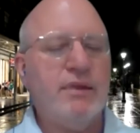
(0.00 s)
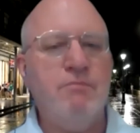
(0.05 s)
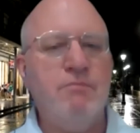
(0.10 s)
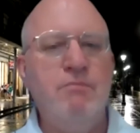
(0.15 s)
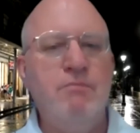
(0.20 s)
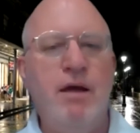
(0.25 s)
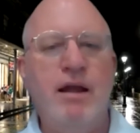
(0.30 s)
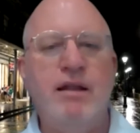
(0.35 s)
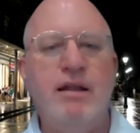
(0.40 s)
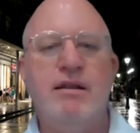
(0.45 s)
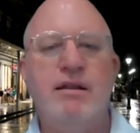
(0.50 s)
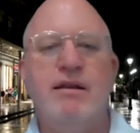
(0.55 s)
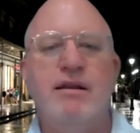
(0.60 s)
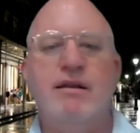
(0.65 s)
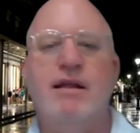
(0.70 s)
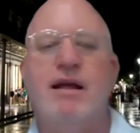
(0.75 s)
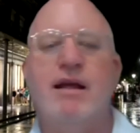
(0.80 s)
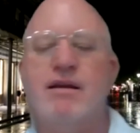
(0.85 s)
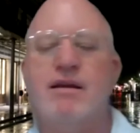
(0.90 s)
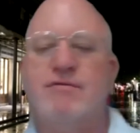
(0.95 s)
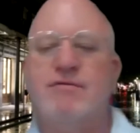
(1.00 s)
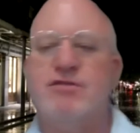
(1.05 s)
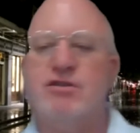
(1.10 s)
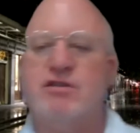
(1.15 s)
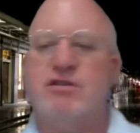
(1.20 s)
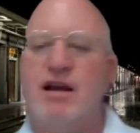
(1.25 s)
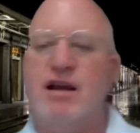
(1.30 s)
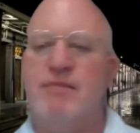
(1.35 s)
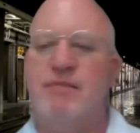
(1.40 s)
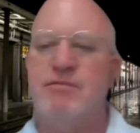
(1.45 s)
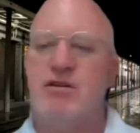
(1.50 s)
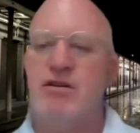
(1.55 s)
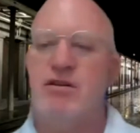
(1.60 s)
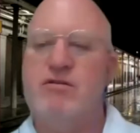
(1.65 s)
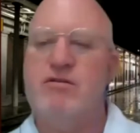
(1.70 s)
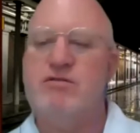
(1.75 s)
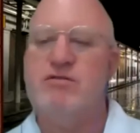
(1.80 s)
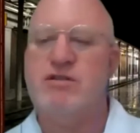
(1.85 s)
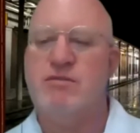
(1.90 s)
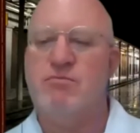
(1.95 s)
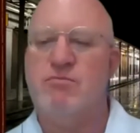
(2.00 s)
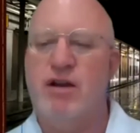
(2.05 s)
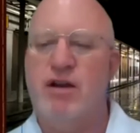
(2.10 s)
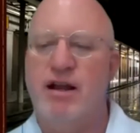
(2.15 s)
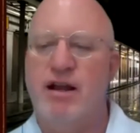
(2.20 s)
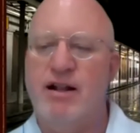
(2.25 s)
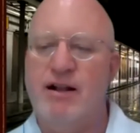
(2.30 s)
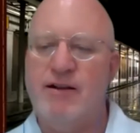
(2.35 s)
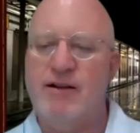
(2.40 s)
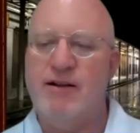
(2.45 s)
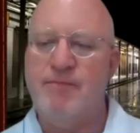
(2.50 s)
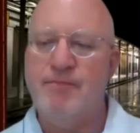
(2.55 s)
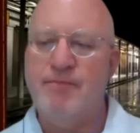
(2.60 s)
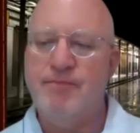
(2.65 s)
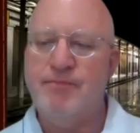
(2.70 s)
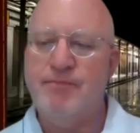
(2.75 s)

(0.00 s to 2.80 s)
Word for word: But that gives you time to do some reading.